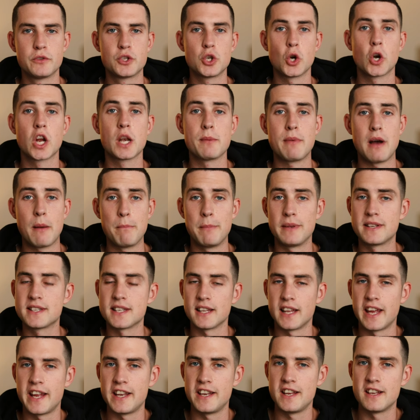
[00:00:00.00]
Talking about
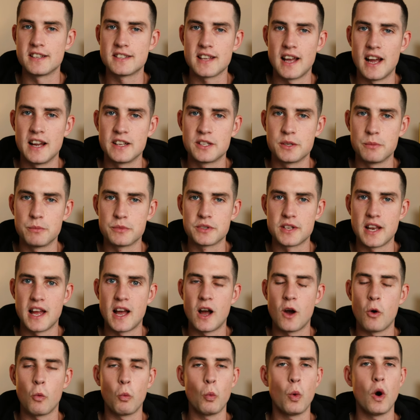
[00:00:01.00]
miscellaneous items
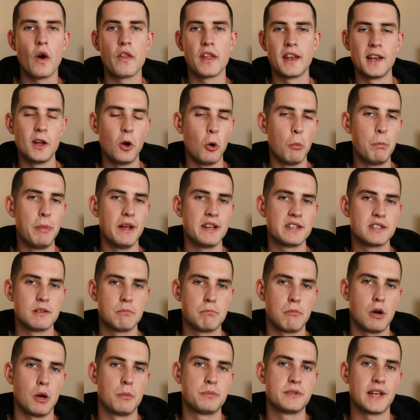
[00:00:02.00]
now, what are the little bits
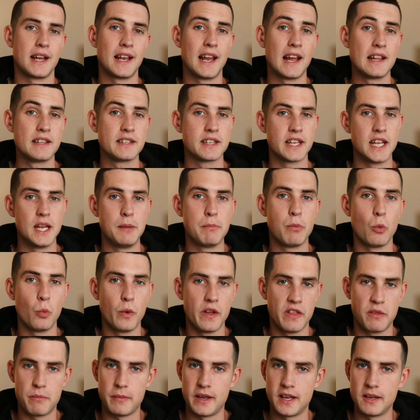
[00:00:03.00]
and bobs I like to keep with